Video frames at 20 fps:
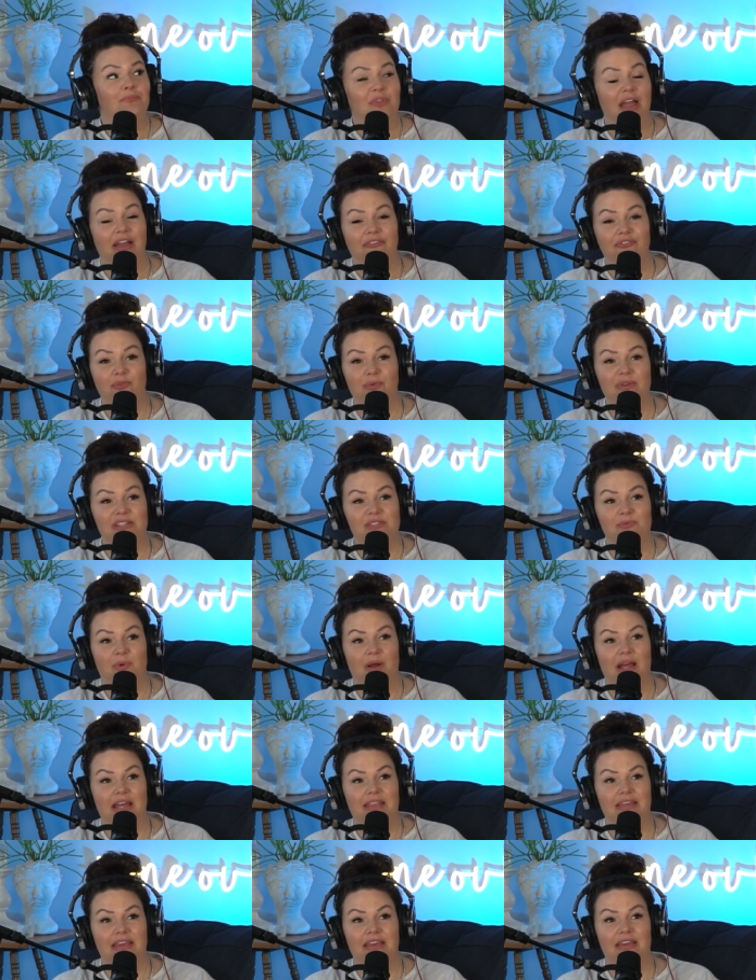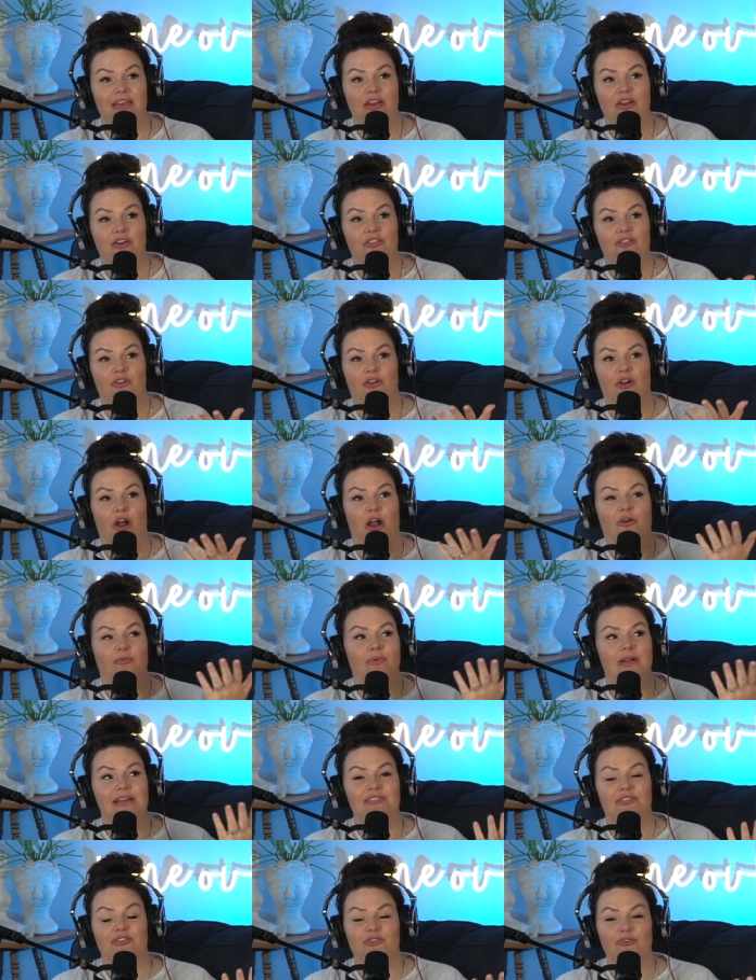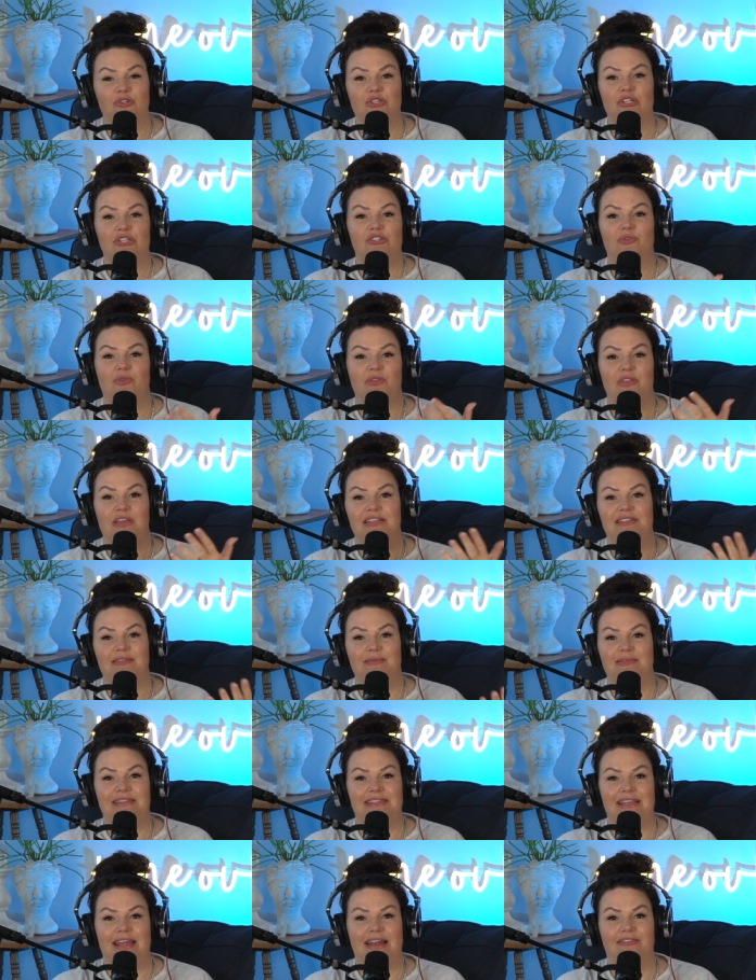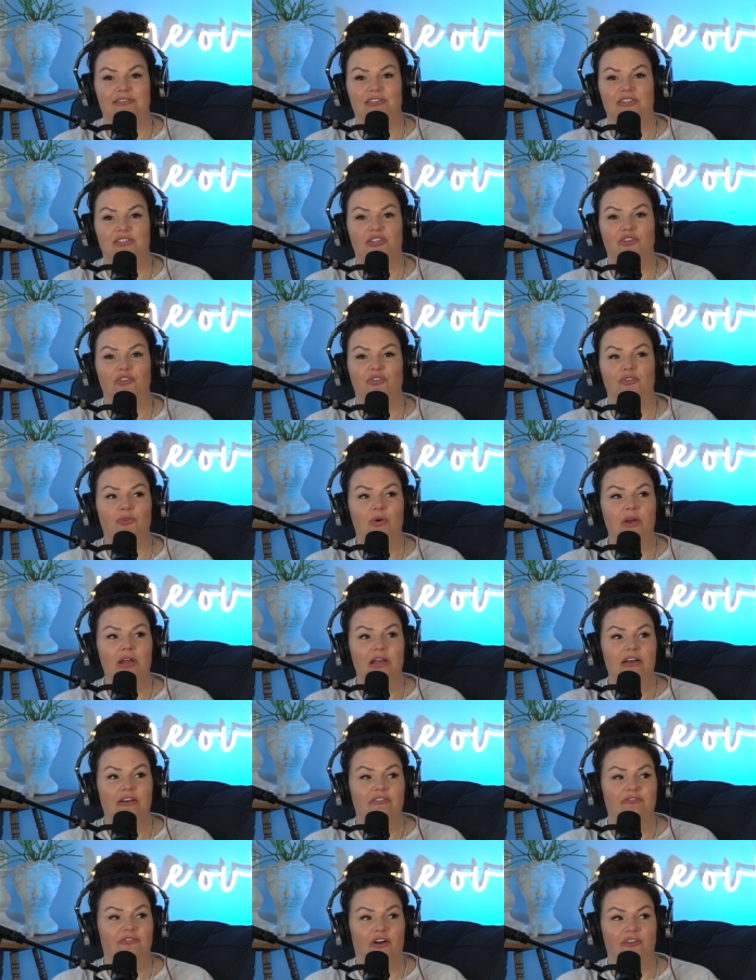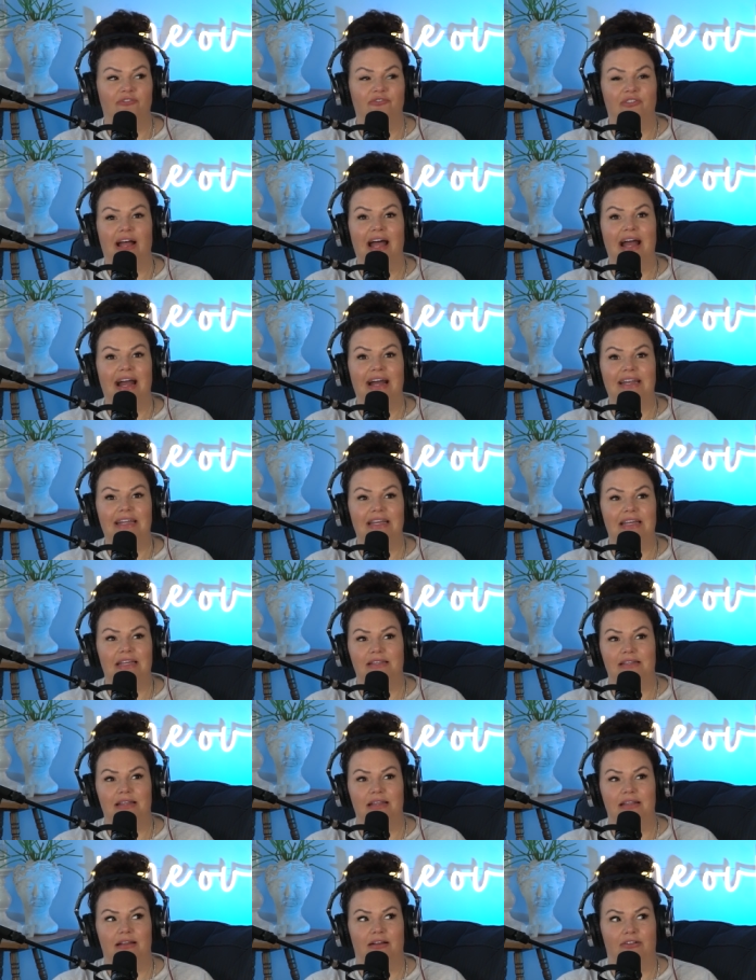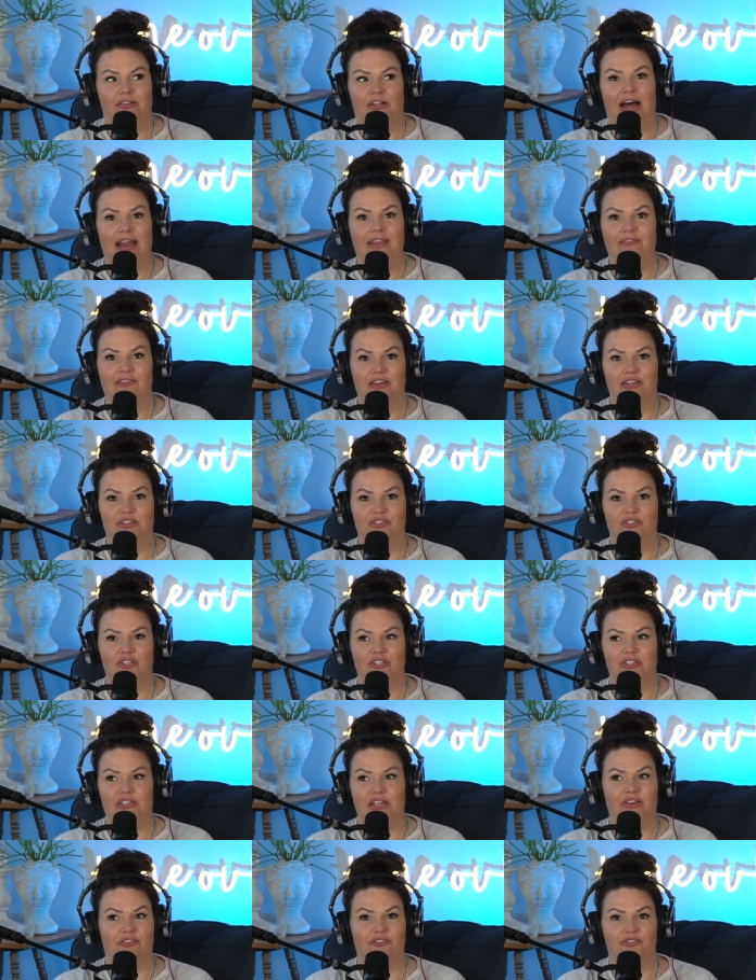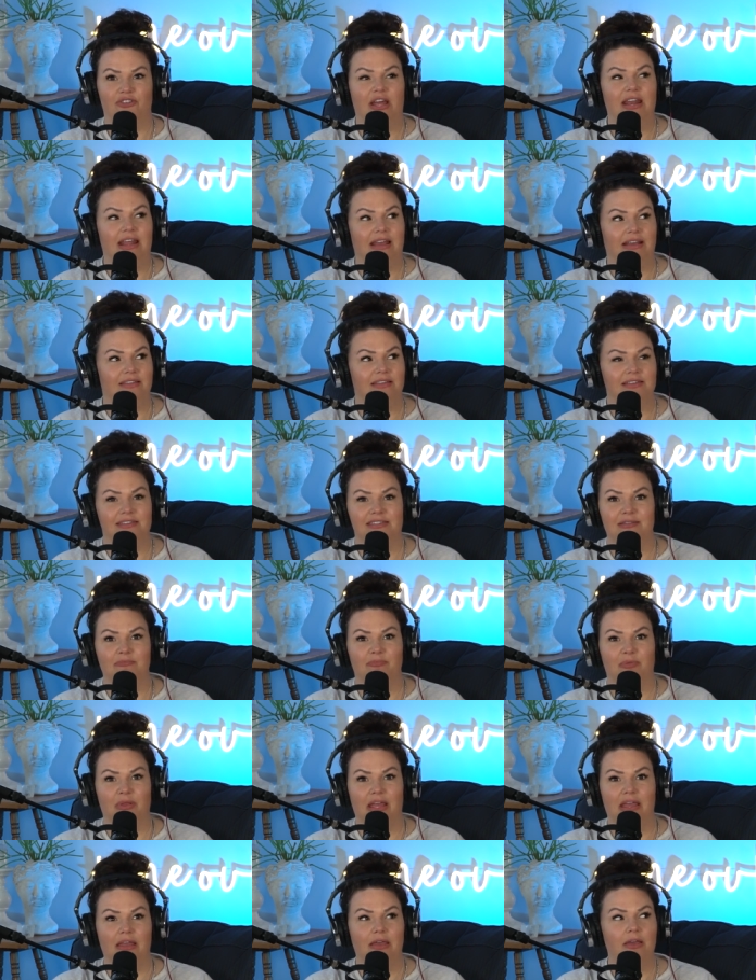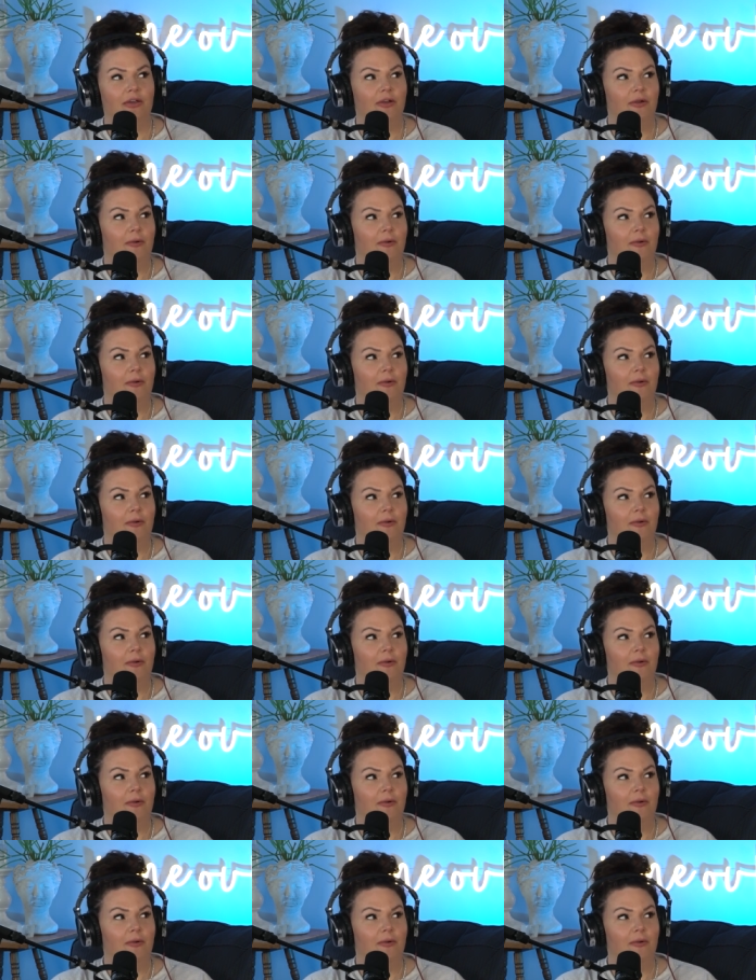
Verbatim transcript: Half of the reason why I think our resolutions or things that we set out to do fall flat, it, a lot of it is just energetic. That's simply